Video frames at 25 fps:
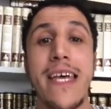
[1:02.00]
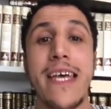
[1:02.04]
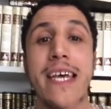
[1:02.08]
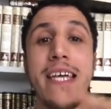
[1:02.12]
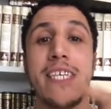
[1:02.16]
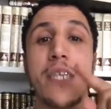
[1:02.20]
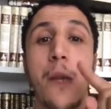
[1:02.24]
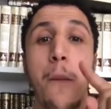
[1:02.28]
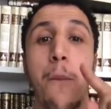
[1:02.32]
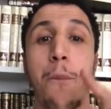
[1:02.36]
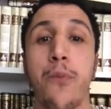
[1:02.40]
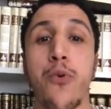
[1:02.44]

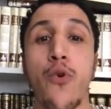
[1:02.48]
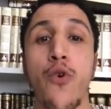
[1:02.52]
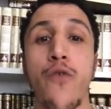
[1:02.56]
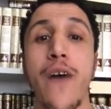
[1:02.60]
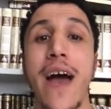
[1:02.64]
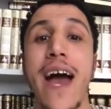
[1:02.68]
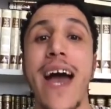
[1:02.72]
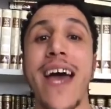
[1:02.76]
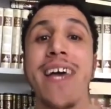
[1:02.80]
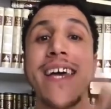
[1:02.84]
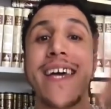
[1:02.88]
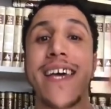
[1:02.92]
is a proof
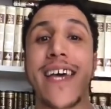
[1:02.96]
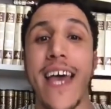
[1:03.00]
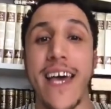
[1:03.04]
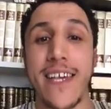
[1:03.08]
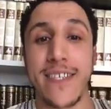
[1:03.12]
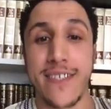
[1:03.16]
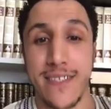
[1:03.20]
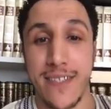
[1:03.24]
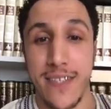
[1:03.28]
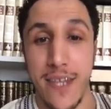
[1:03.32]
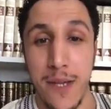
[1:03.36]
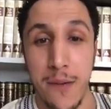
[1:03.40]

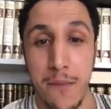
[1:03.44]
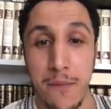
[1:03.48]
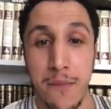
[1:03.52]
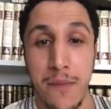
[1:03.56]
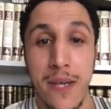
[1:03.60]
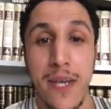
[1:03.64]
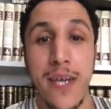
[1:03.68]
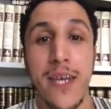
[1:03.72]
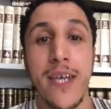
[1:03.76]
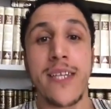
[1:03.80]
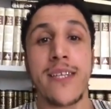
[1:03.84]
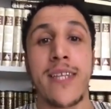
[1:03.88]
against them
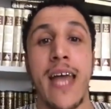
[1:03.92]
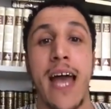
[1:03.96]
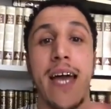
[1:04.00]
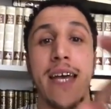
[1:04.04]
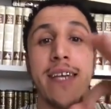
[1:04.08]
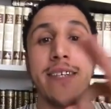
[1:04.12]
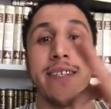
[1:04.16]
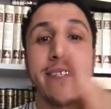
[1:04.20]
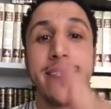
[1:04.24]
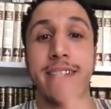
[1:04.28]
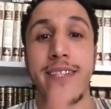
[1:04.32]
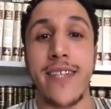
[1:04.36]

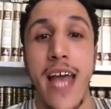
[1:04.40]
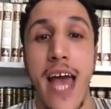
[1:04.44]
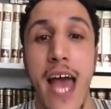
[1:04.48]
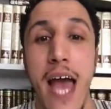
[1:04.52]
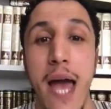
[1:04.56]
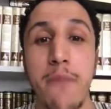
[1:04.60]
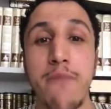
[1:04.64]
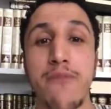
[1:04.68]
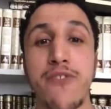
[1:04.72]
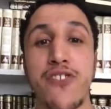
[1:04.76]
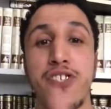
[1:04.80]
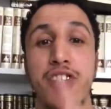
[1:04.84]
that
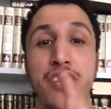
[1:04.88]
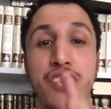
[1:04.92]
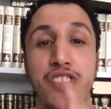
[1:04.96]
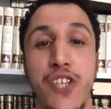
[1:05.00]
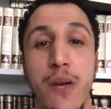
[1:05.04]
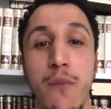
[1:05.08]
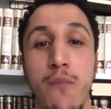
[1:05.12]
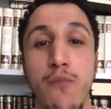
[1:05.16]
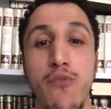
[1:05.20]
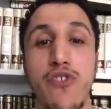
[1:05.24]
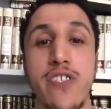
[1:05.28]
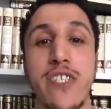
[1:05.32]
Islam teach
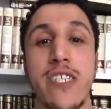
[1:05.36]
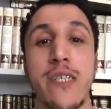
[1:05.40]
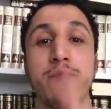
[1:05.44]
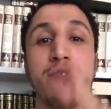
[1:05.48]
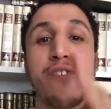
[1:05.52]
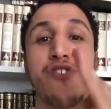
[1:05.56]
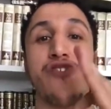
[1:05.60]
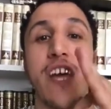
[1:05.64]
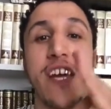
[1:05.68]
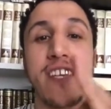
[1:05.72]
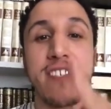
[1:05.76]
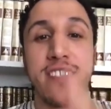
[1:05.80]
the
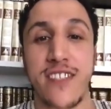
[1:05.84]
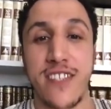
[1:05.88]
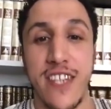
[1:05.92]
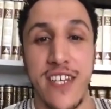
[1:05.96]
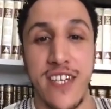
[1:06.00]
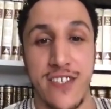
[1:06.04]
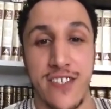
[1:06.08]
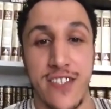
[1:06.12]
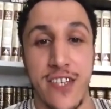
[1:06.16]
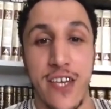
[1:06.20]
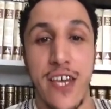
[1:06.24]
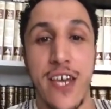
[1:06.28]
Muslim
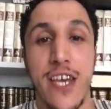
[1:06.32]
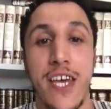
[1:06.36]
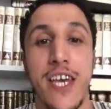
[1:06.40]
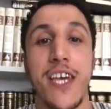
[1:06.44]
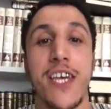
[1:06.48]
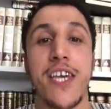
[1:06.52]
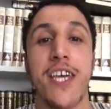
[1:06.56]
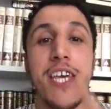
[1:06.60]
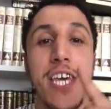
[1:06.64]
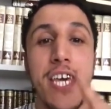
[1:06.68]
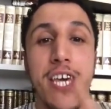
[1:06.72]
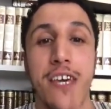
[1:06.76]
justice,
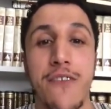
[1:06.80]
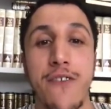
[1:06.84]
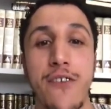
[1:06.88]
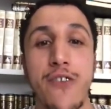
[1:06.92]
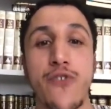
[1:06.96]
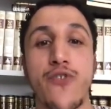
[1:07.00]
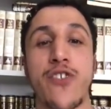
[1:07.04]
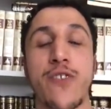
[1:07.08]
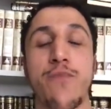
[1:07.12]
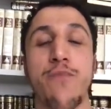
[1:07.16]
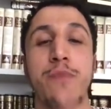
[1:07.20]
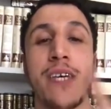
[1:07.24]

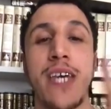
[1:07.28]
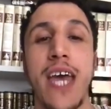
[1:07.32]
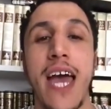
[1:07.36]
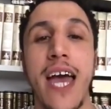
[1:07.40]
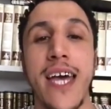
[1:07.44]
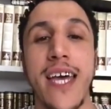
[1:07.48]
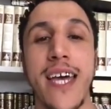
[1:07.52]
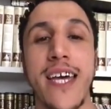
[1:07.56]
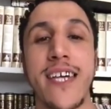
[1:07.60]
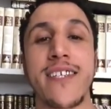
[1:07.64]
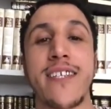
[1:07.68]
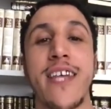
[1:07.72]
even to speak
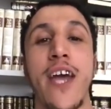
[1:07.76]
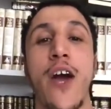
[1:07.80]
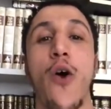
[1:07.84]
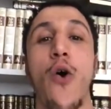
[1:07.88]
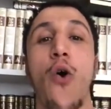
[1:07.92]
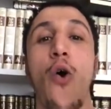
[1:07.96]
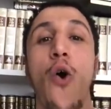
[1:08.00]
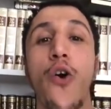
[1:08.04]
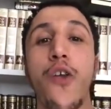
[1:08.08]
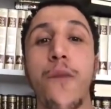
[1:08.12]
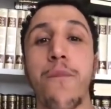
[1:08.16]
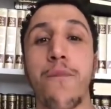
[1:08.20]
against
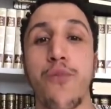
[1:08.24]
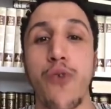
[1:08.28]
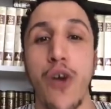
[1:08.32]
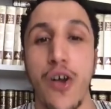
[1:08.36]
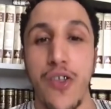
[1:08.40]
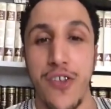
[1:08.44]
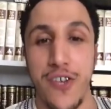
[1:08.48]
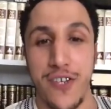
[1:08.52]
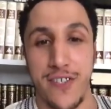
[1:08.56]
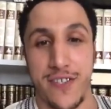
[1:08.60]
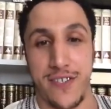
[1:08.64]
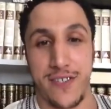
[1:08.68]
their own
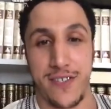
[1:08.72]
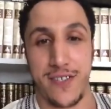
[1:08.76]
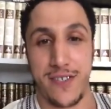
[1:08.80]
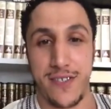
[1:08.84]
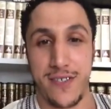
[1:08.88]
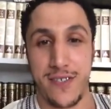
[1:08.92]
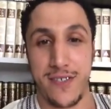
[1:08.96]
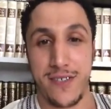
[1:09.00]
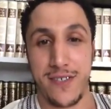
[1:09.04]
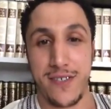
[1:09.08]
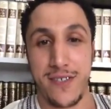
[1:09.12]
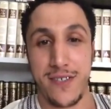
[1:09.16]
brothers.
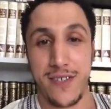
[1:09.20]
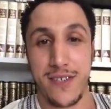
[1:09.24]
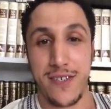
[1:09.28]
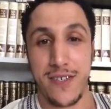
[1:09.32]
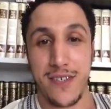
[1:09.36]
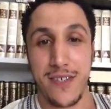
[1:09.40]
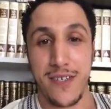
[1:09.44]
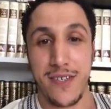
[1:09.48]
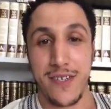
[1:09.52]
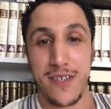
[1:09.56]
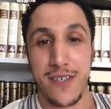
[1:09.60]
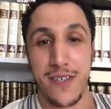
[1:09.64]

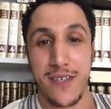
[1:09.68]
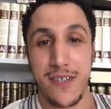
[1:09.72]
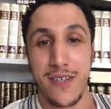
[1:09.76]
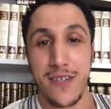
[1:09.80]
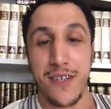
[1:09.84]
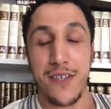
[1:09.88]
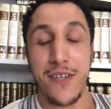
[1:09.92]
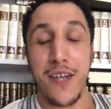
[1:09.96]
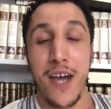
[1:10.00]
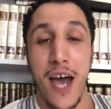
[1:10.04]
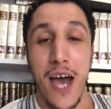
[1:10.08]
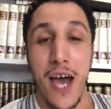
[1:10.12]

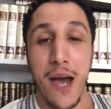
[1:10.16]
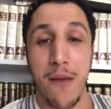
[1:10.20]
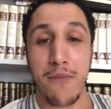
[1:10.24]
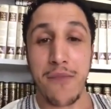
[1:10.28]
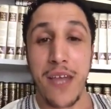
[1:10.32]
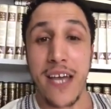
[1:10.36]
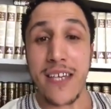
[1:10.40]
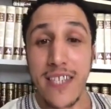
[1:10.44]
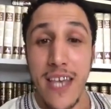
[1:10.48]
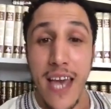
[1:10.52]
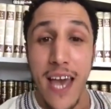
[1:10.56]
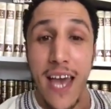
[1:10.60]
Naam,
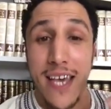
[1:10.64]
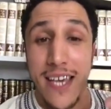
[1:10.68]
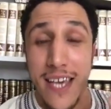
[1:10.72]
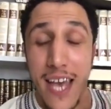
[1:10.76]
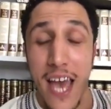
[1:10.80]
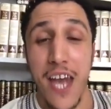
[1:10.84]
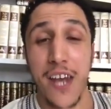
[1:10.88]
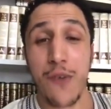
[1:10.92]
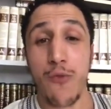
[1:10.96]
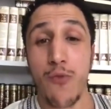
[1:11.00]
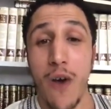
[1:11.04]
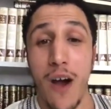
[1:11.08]
that's
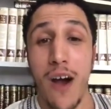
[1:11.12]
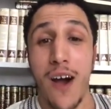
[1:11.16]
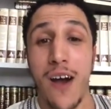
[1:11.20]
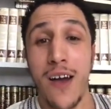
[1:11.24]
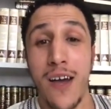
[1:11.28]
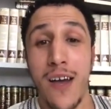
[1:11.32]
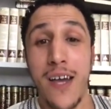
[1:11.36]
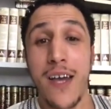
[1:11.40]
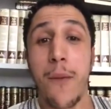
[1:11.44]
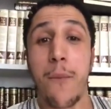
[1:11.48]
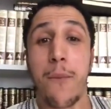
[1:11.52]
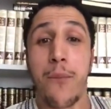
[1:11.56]
again
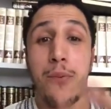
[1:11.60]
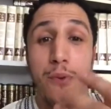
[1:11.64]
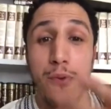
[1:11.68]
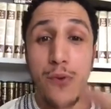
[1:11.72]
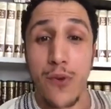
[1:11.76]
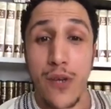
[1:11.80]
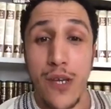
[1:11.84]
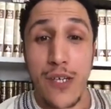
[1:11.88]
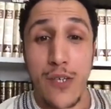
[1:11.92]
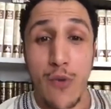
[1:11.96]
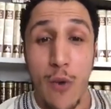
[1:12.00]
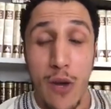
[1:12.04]
what,
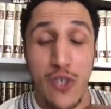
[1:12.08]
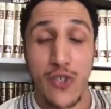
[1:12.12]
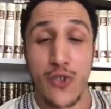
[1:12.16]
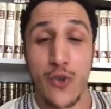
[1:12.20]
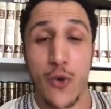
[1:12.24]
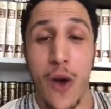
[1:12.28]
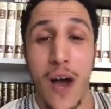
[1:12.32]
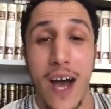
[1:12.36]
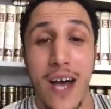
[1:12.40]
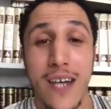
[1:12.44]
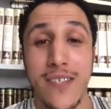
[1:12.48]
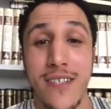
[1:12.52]
what
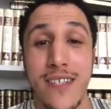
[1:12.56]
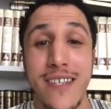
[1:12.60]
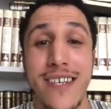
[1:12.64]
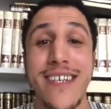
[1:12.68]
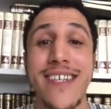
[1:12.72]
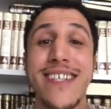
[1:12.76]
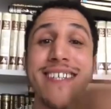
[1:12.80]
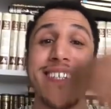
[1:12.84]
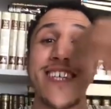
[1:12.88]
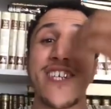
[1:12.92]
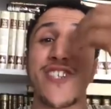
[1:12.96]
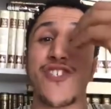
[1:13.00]
show us
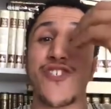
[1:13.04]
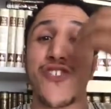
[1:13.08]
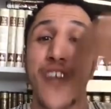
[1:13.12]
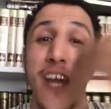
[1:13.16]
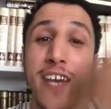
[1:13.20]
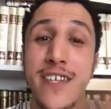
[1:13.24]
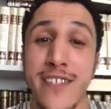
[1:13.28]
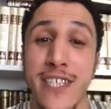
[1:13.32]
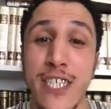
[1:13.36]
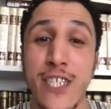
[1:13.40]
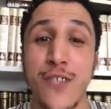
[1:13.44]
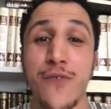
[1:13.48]
the
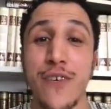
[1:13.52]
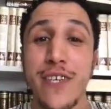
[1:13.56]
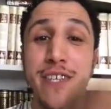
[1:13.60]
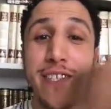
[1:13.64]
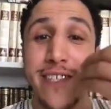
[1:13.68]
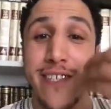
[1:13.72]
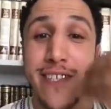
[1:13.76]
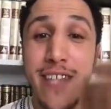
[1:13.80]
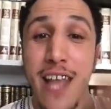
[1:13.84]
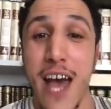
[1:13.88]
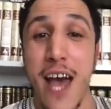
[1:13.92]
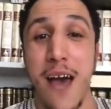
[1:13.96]
justice of
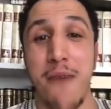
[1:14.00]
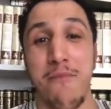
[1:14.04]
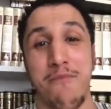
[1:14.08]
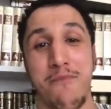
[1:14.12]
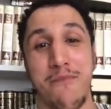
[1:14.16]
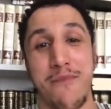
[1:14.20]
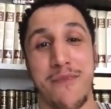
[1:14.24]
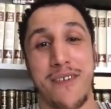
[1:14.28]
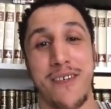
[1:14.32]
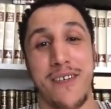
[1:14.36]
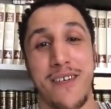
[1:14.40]
Islam.